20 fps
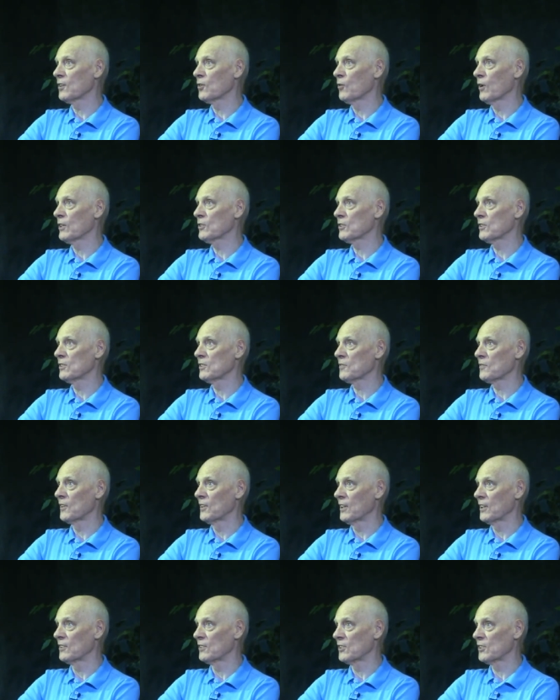questions for
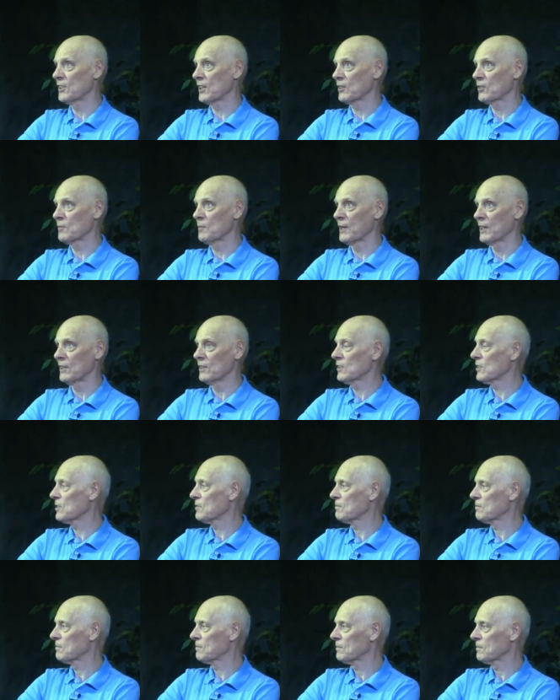another six minutes.
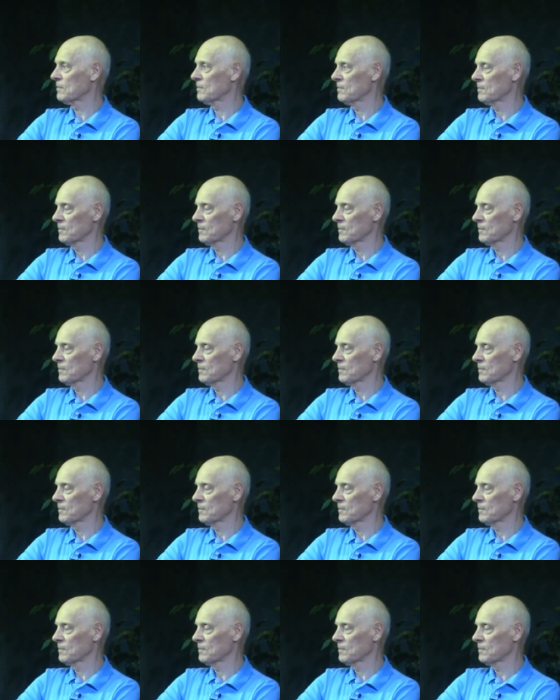Okay.